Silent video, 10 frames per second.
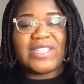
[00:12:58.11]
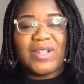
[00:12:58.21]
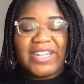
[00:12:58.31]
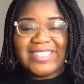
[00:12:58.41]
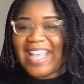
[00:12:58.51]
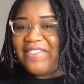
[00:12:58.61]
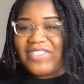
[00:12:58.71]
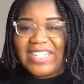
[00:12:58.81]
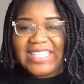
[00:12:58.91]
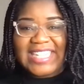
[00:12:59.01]
So there
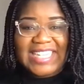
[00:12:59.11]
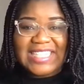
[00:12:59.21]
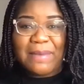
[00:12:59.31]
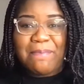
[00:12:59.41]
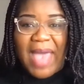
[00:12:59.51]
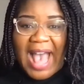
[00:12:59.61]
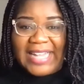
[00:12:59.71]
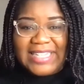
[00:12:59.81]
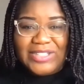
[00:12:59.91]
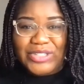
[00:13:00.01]
definitely is a
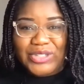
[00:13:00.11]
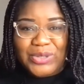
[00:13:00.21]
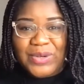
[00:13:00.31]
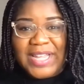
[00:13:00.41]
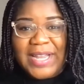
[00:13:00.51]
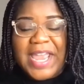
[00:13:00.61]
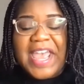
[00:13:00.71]
balance to it